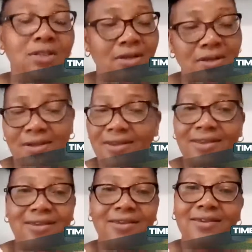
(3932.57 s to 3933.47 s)

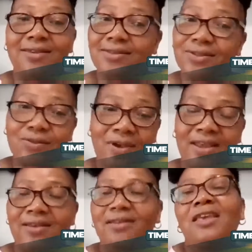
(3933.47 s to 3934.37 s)
Hey, this
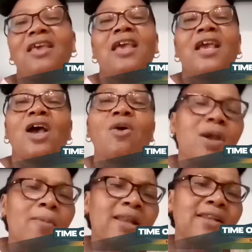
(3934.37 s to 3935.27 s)
one. Ngakho-ke